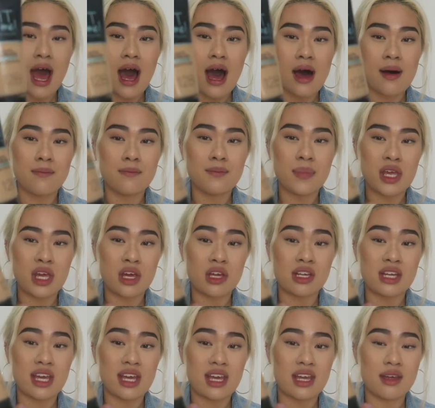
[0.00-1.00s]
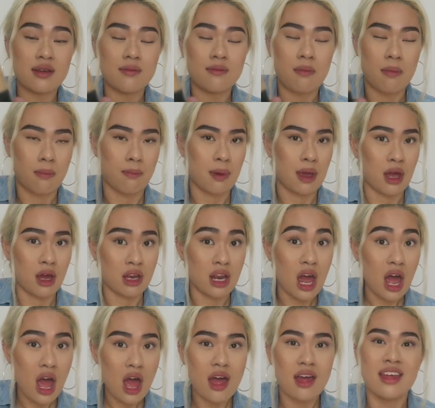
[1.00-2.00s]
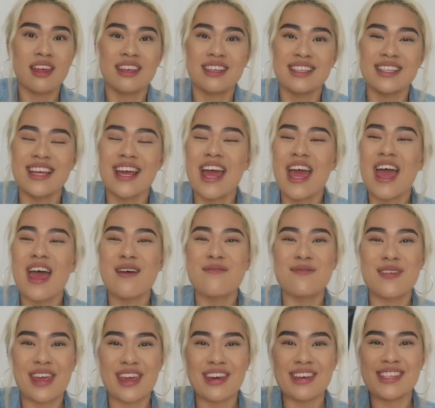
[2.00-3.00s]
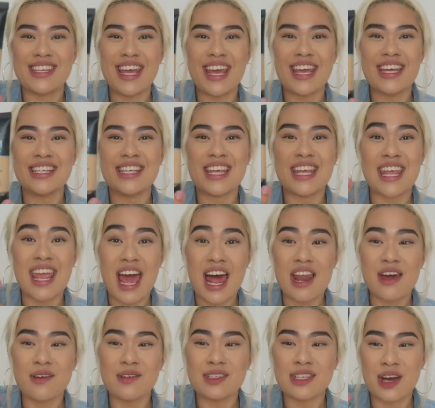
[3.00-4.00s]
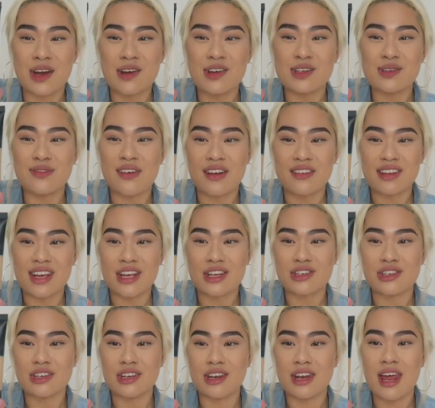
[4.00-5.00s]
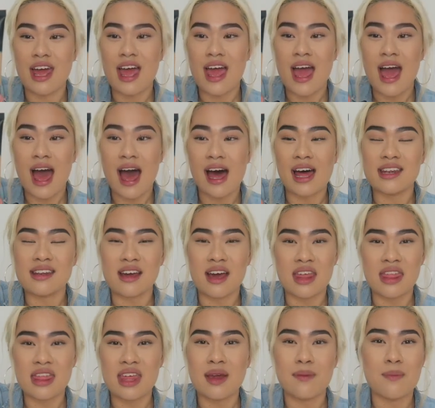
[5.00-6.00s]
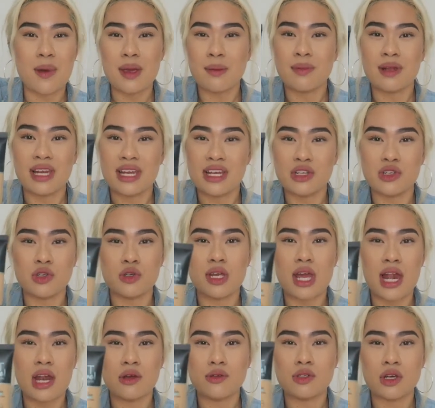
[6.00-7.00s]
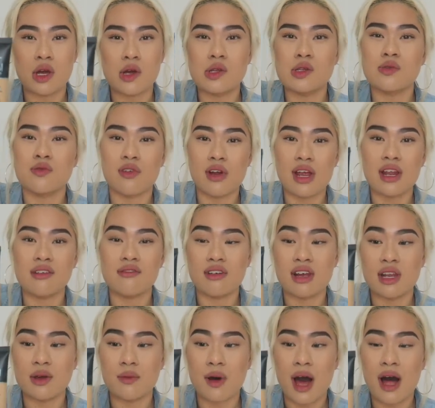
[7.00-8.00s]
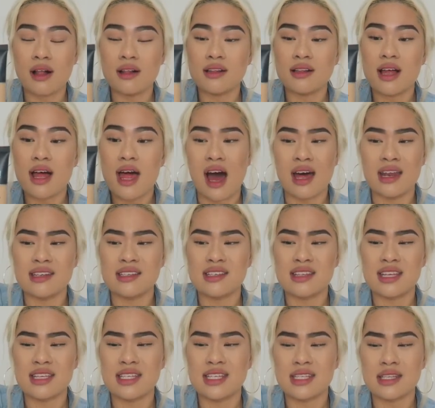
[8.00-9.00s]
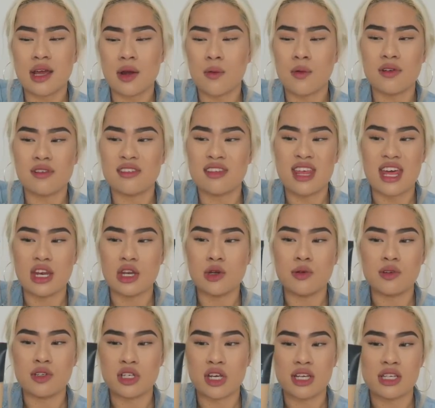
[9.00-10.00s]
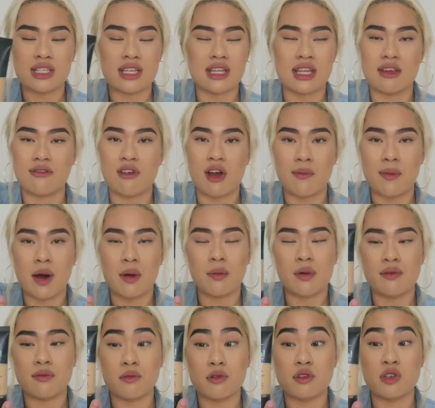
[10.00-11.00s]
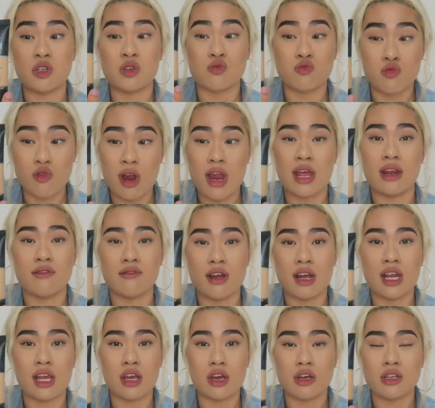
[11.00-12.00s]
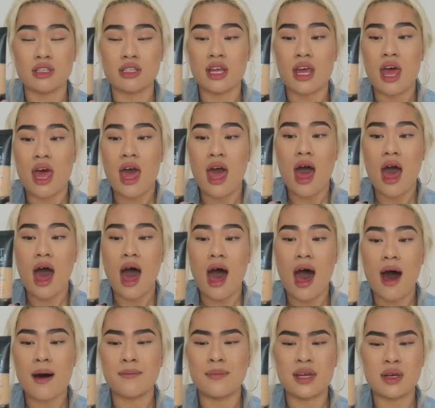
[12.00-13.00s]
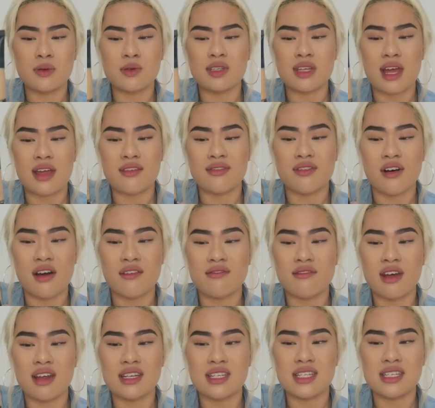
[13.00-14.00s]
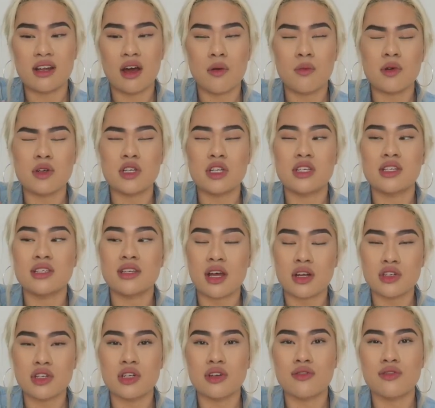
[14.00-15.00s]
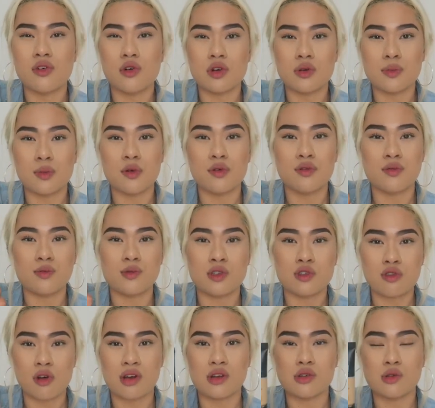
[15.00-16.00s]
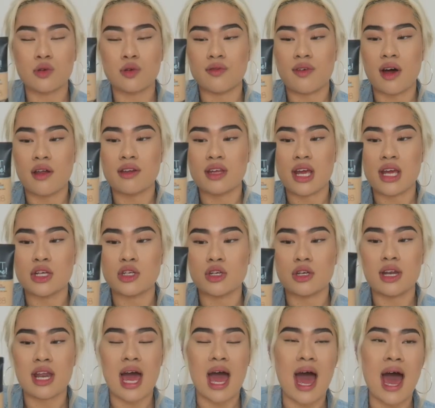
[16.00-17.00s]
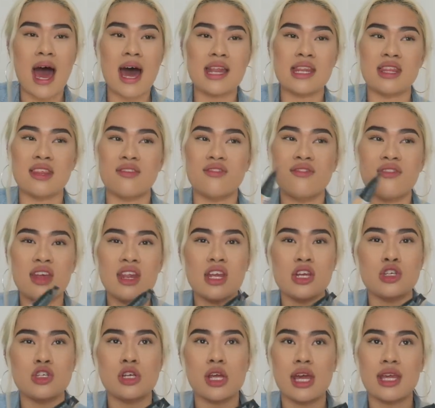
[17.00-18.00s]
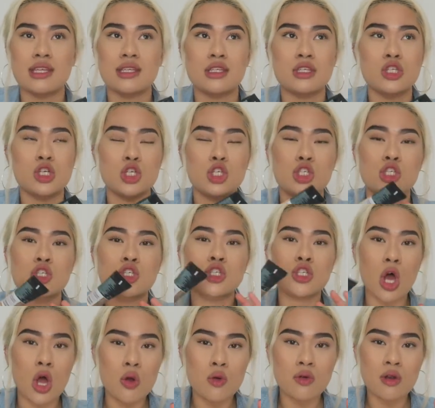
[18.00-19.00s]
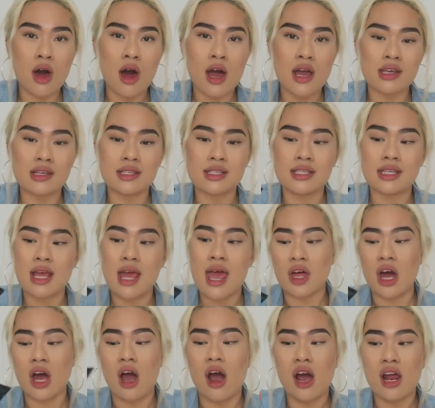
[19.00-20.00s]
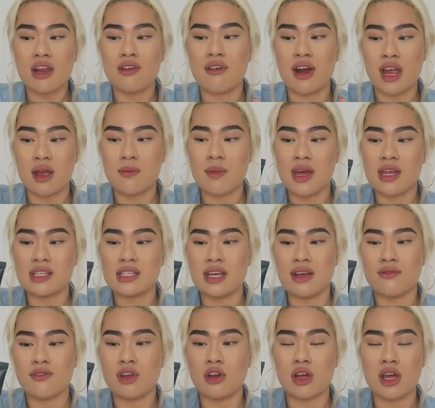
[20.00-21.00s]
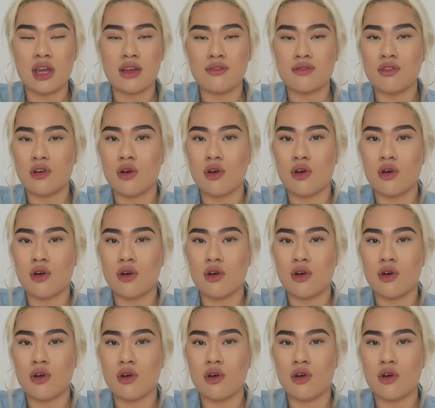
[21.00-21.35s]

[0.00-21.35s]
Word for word: um, because it Dakota, because it is a yellow toned foundation, and I think Maybelline do yellow tones really really well, and this is like one of their newer shades that they've come out with, which is really really good. Um it was like five ninety-nine, which is such an affordable drugstore foundation, and the finish is just so nice. I highly recommend if you're looking